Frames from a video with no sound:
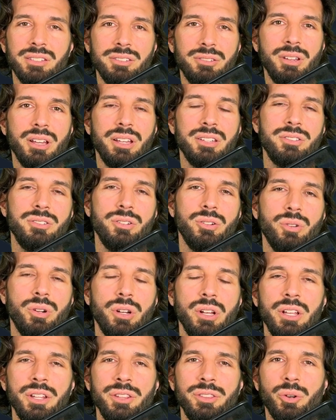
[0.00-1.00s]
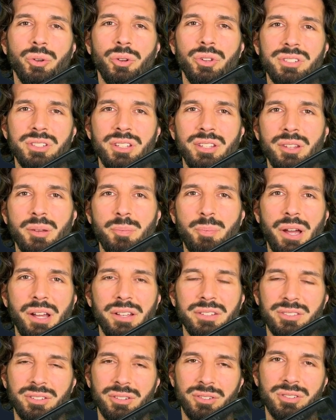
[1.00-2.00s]
As you guys know, notice in the
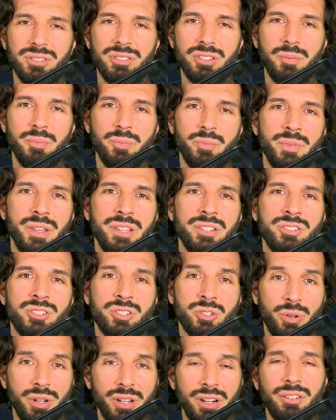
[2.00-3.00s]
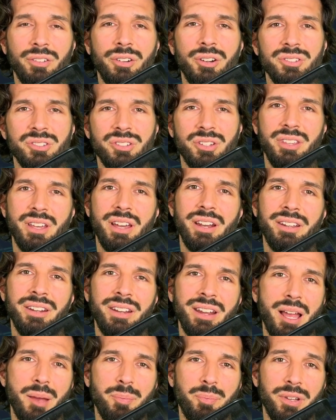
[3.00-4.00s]
past, there's some trade errors that
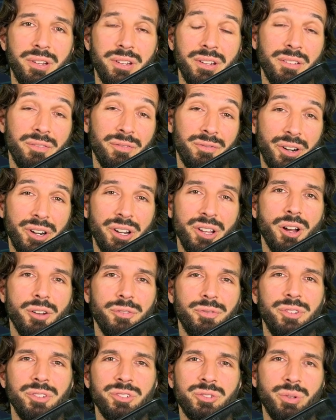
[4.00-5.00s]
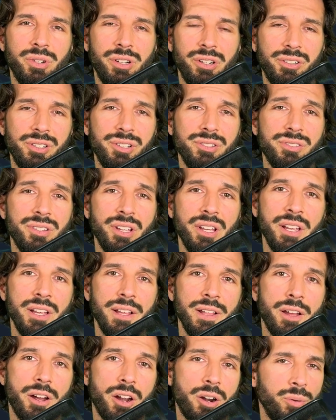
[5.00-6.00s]
could happen, and very often those trade errors
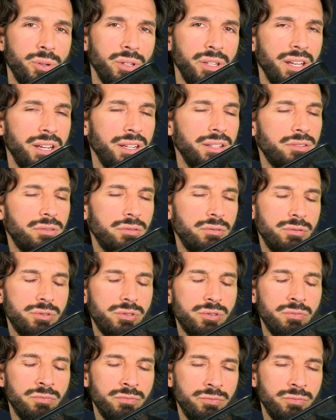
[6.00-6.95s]
are related to